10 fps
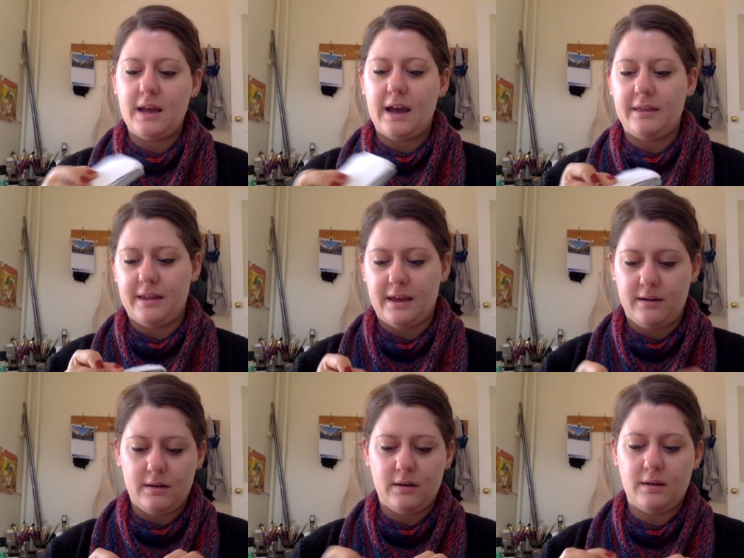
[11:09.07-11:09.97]
And
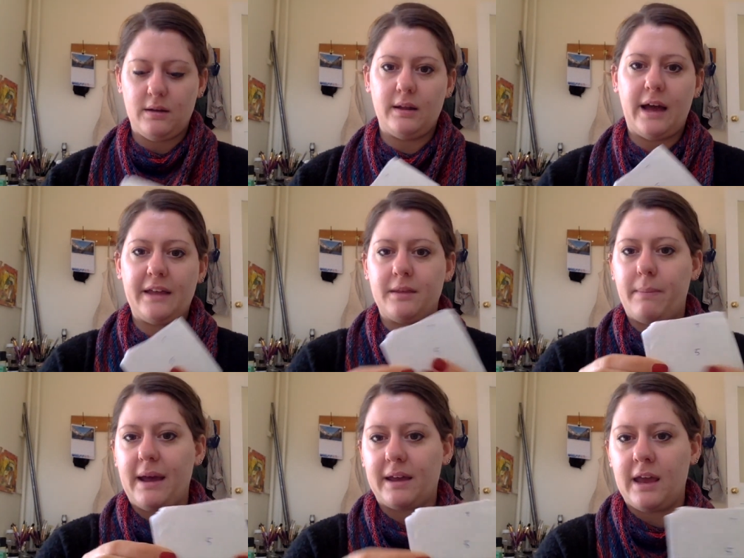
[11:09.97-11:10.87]
then at the
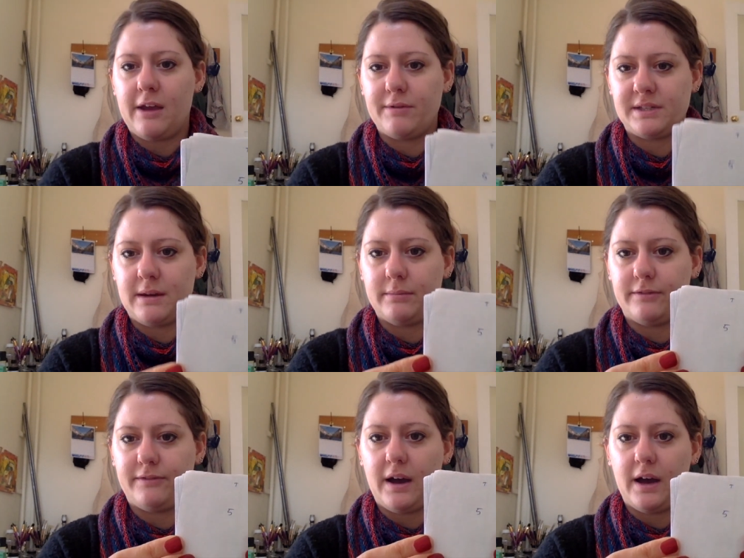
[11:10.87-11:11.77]
back here is number
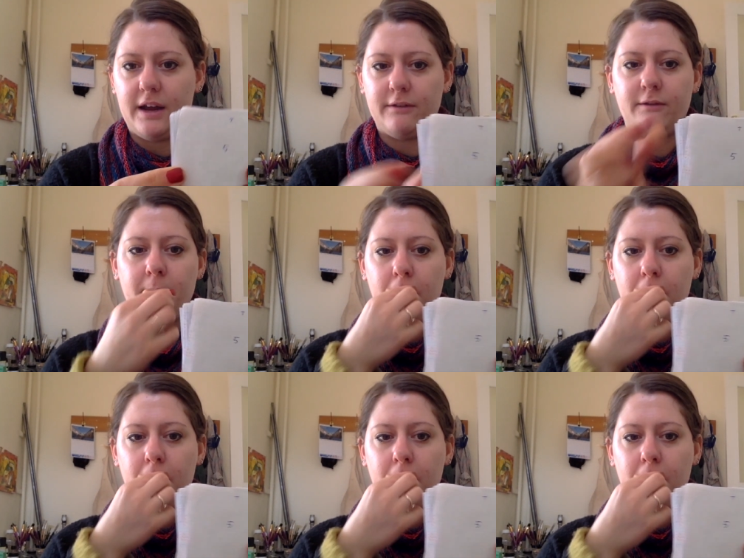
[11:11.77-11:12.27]
five.